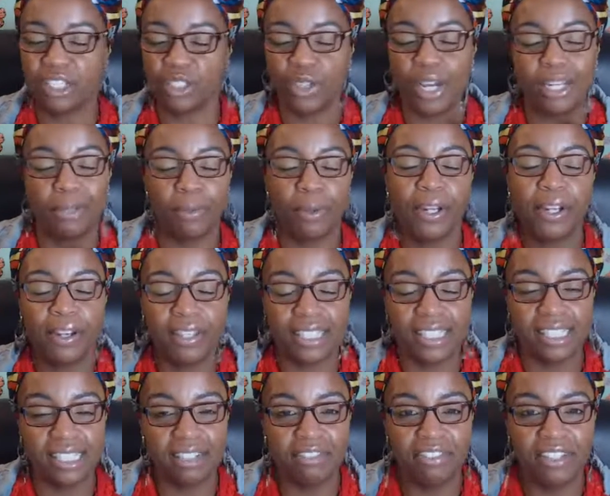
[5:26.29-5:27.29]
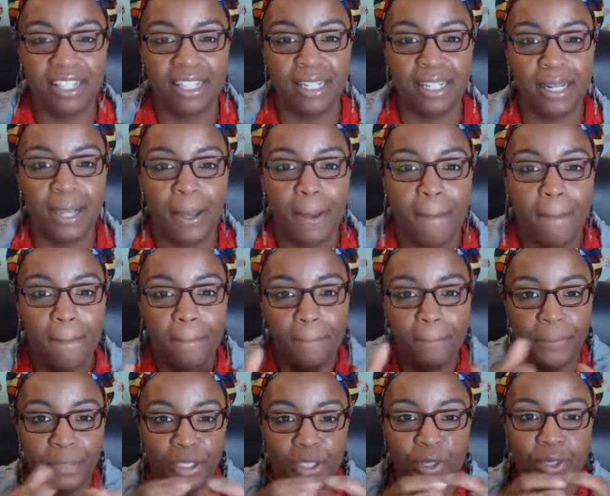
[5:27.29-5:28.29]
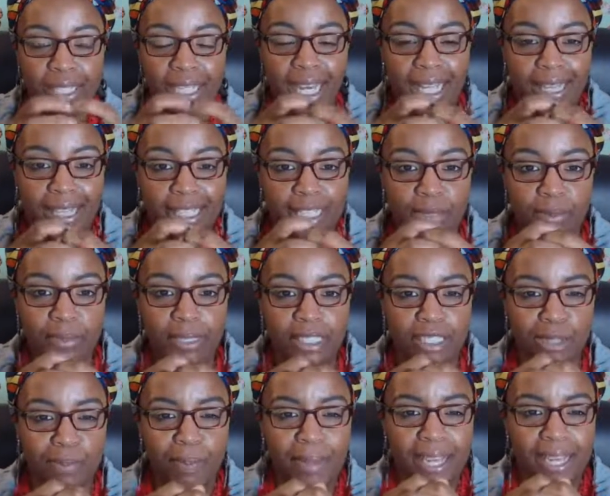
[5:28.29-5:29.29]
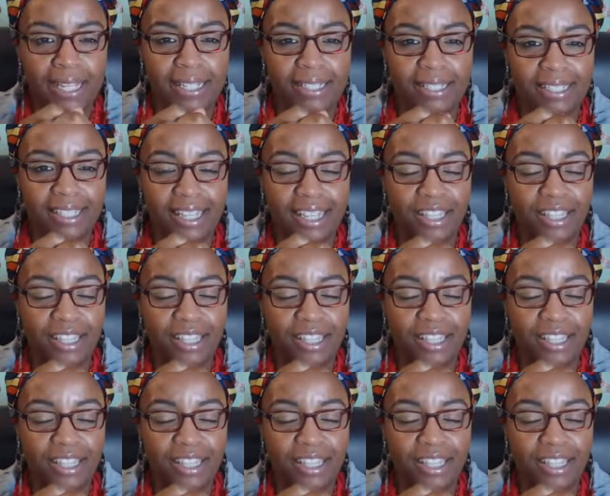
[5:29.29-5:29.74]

and try to bring all this stuff in, but you only got this much space.